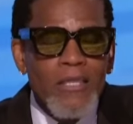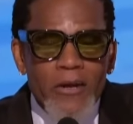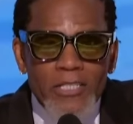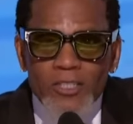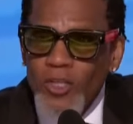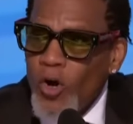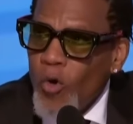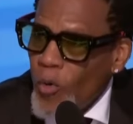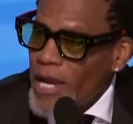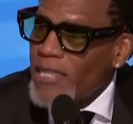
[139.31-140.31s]
there is
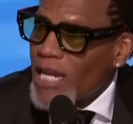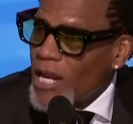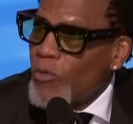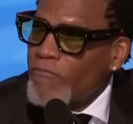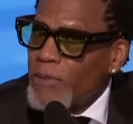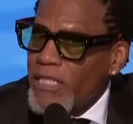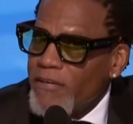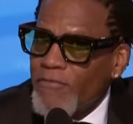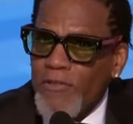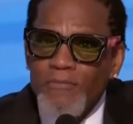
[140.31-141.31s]
no way that I would have
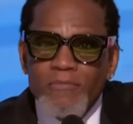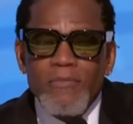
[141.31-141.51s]
believed you.